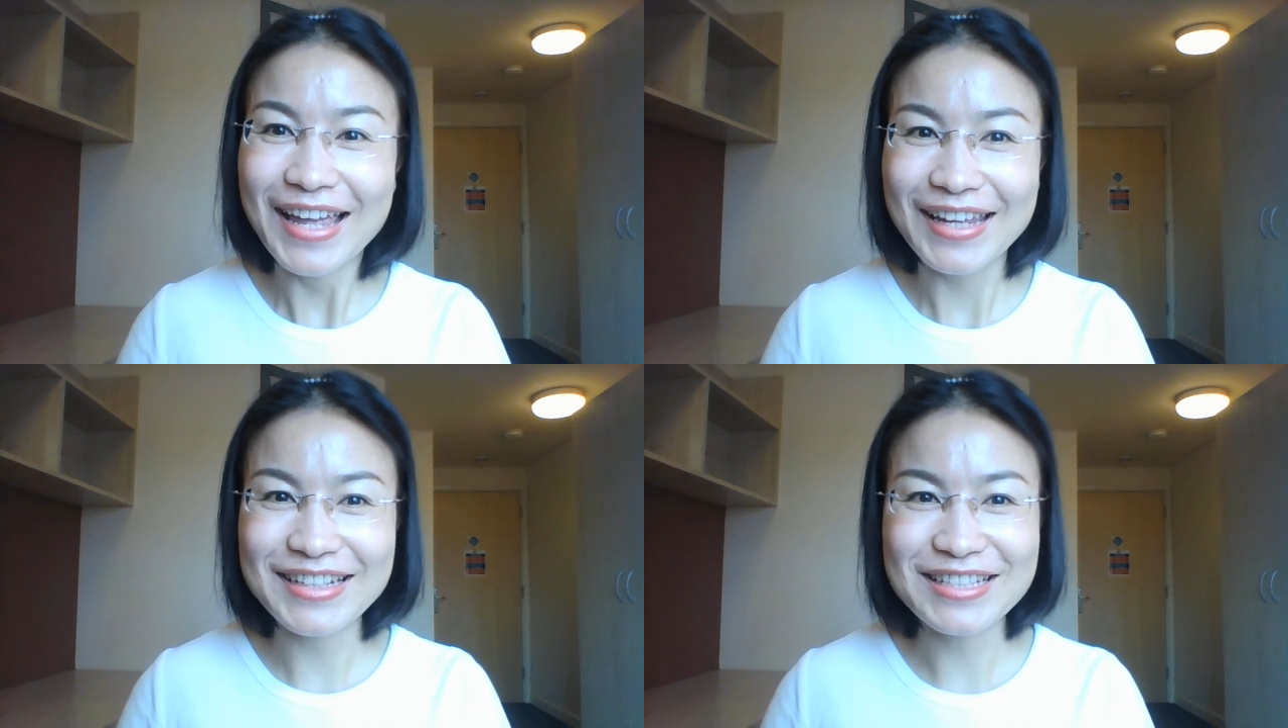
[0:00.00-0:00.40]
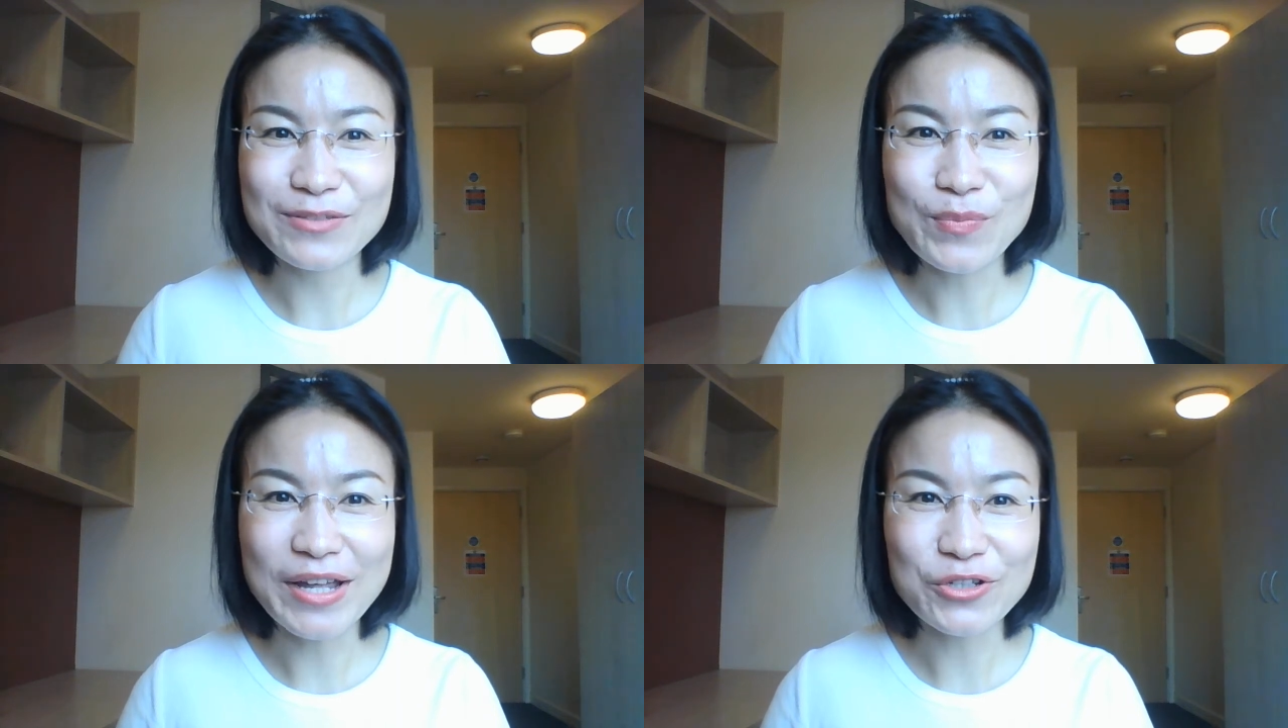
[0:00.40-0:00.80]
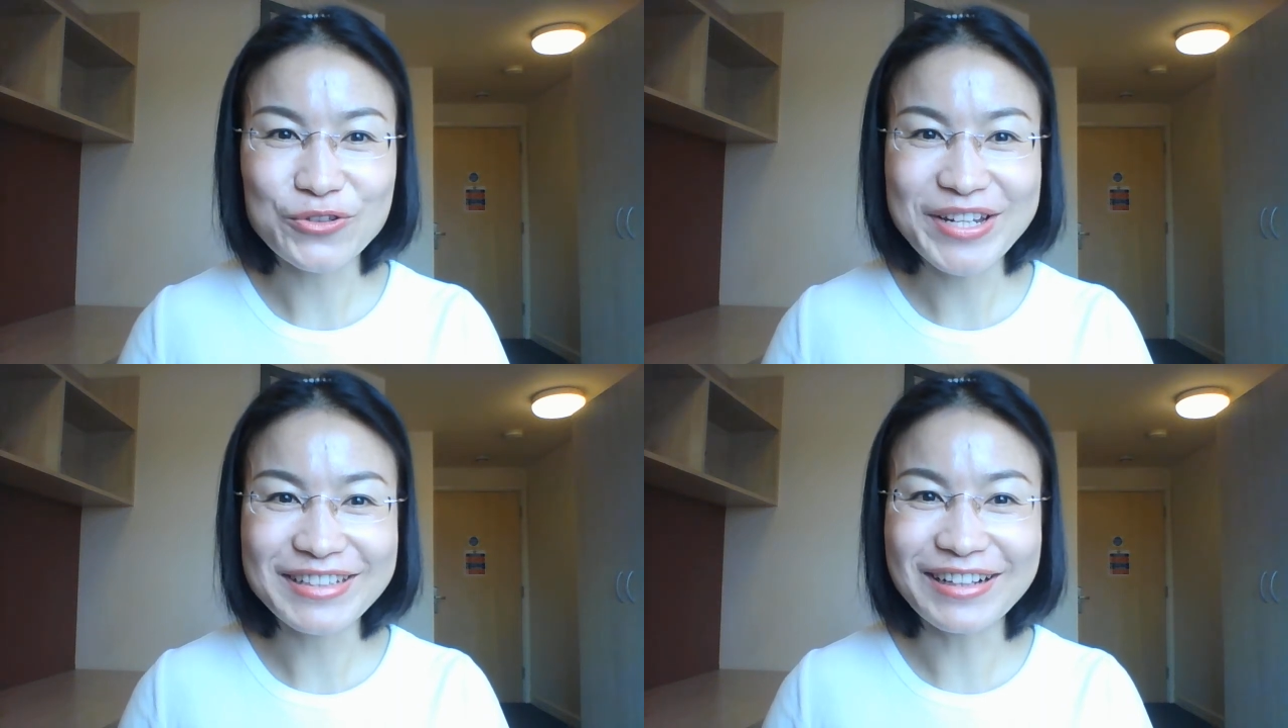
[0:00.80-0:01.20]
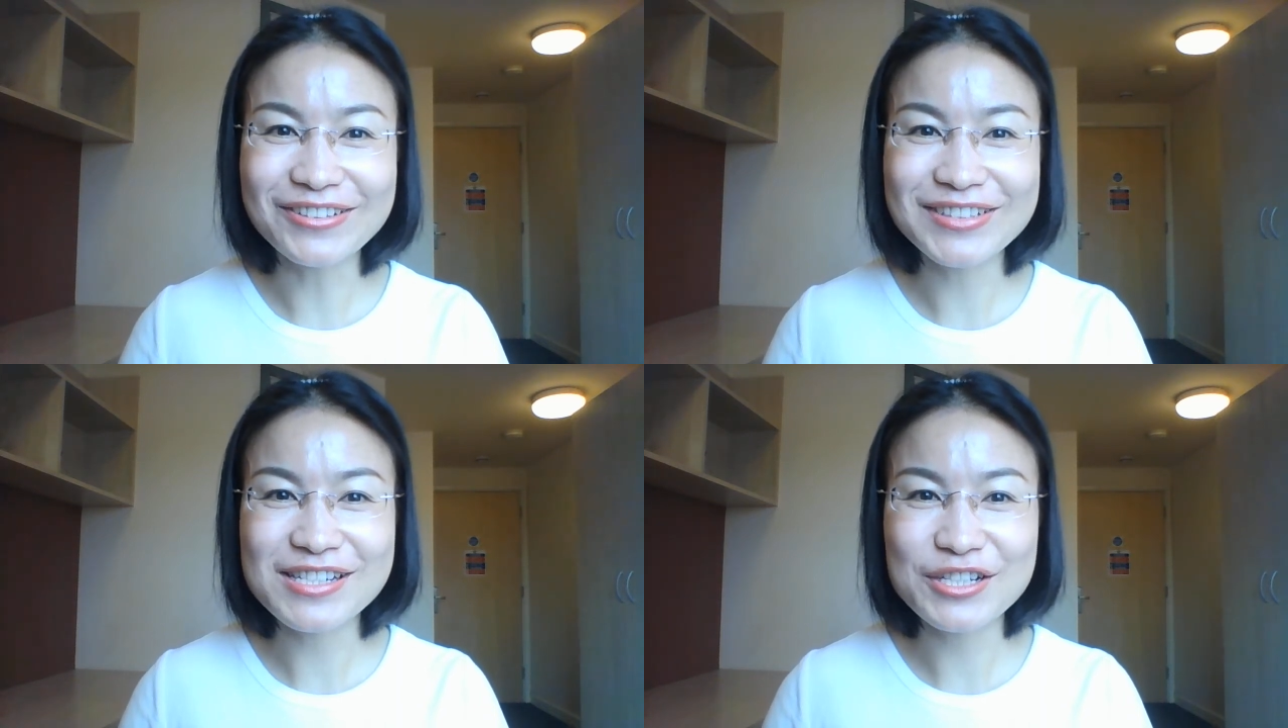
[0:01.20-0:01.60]
It is my great
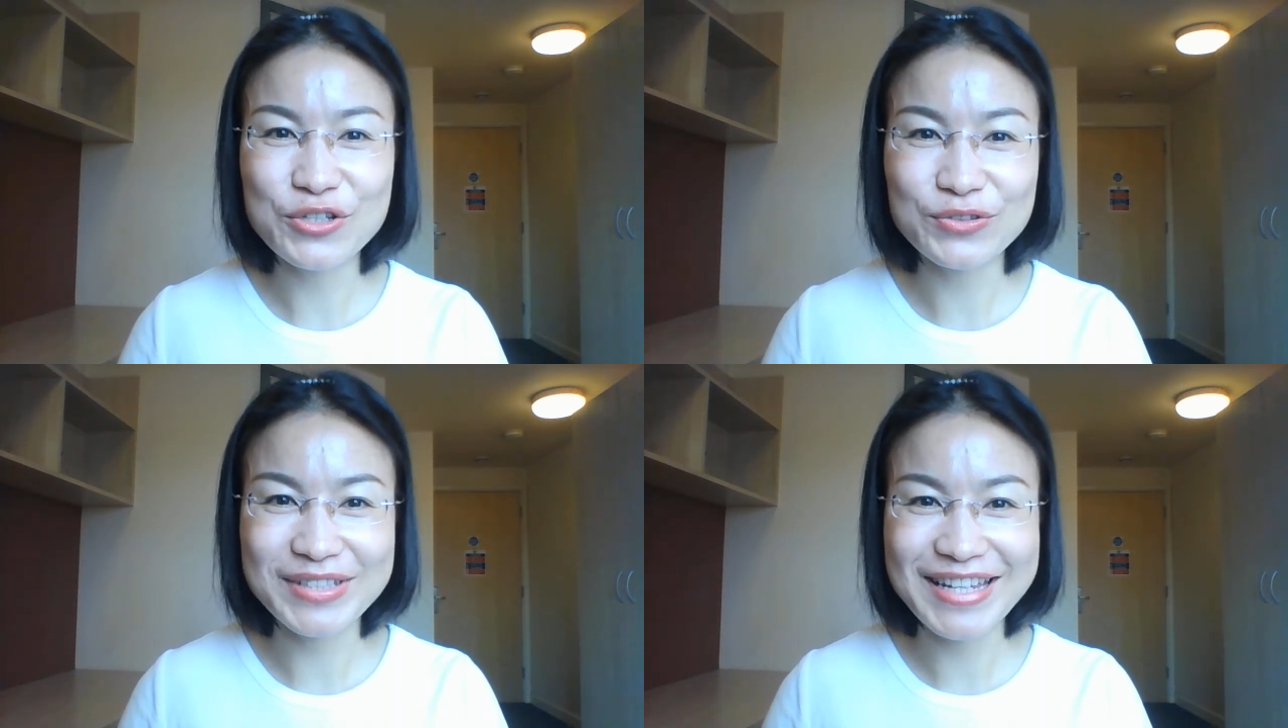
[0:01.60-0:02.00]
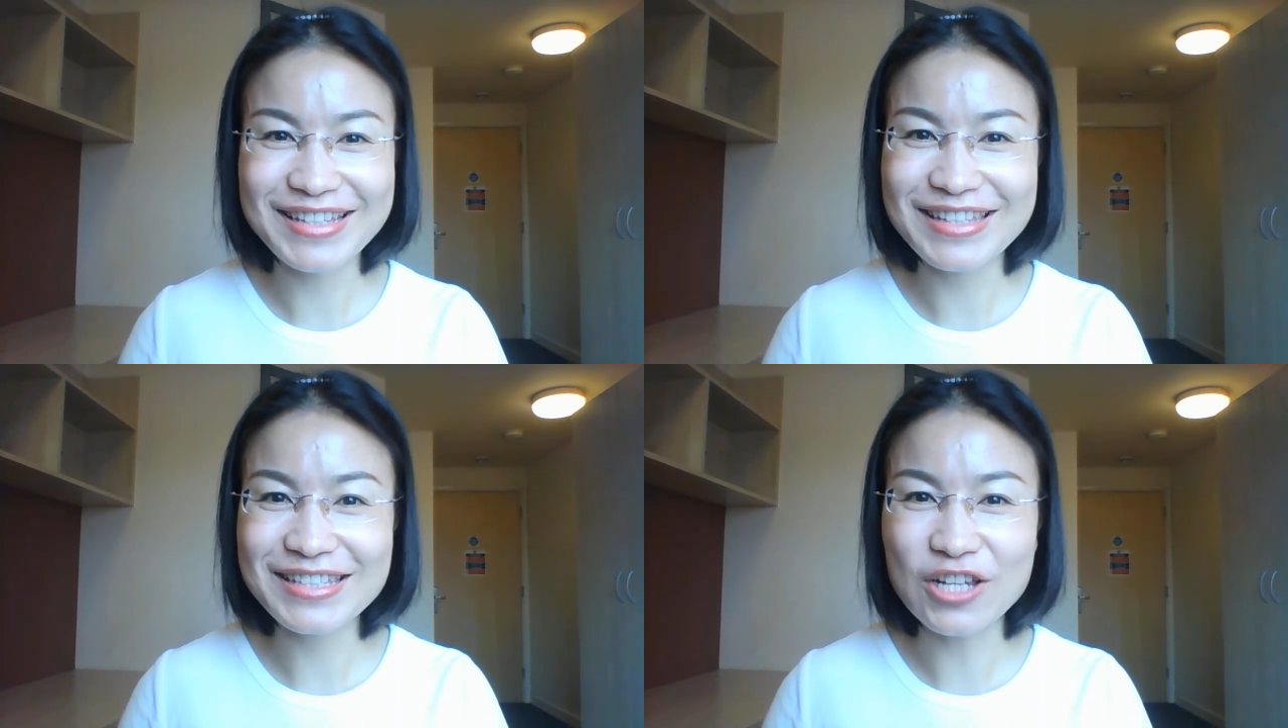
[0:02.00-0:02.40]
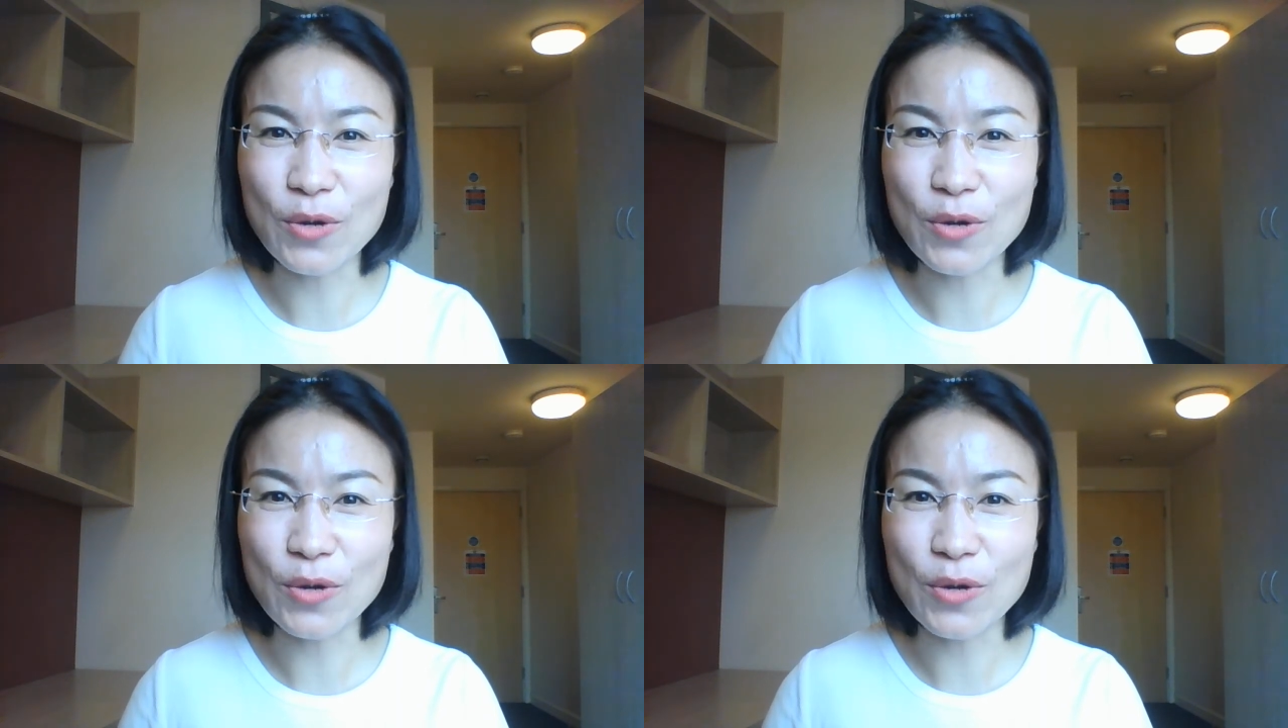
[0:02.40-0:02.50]
honor to take this